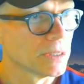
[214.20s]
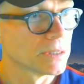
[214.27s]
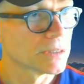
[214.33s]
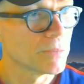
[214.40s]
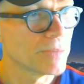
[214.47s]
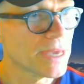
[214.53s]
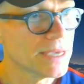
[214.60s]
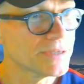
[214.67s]
The
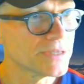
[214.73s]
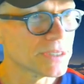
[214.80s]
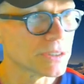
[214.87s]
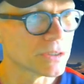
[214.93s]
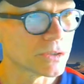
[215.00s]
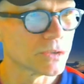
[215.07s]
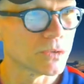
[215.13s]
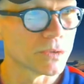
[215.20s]
pacing of
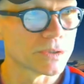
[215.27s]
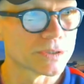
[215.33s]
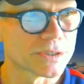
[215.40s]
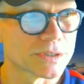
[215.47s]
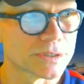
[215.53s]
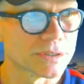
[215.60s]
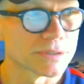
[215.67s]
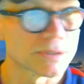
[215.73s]
the
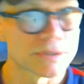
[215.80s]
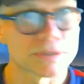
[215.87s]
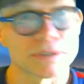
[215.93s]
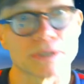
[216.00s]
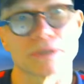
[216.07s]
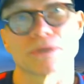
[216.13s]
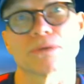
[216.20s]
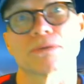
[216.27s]
course.
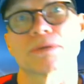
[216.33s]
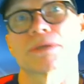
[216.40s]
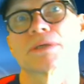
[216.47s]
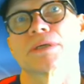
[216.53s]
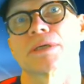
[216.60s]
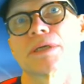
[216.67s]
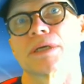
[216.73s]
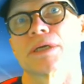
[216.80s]
So,
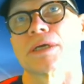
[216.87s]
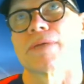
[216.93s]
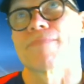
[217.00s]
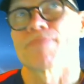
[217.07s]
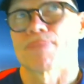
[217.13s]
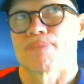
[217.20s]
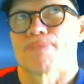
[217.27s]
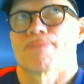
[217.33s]

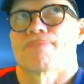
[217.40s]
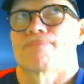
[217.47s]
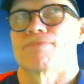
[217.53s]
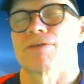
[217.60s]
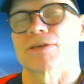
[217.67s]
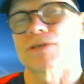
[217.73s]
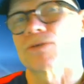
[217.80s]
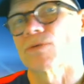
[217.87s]

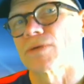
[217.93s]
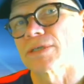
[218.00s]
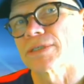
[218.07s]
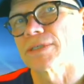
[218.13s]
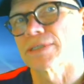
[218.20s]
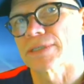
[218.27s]
this course is